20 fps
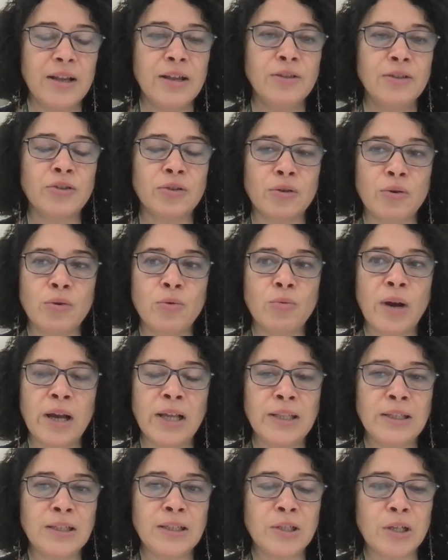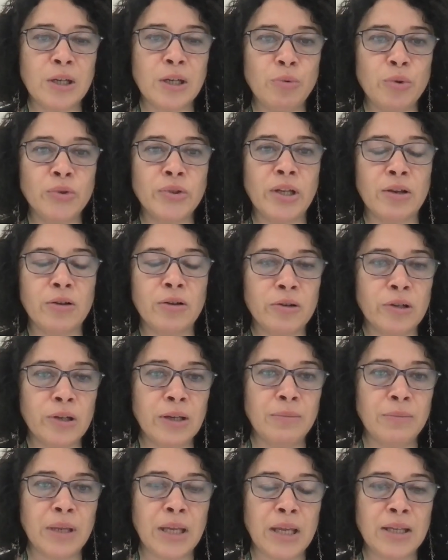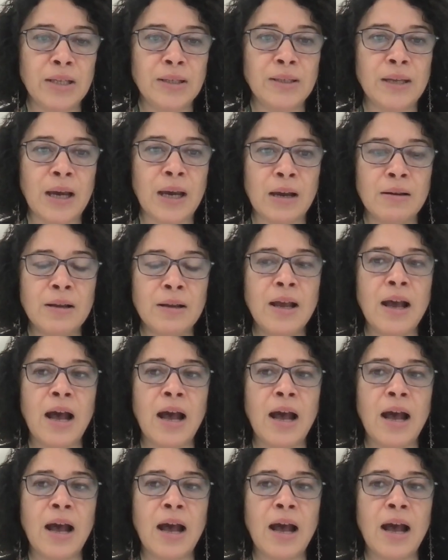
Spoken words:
So while the tribunal only made a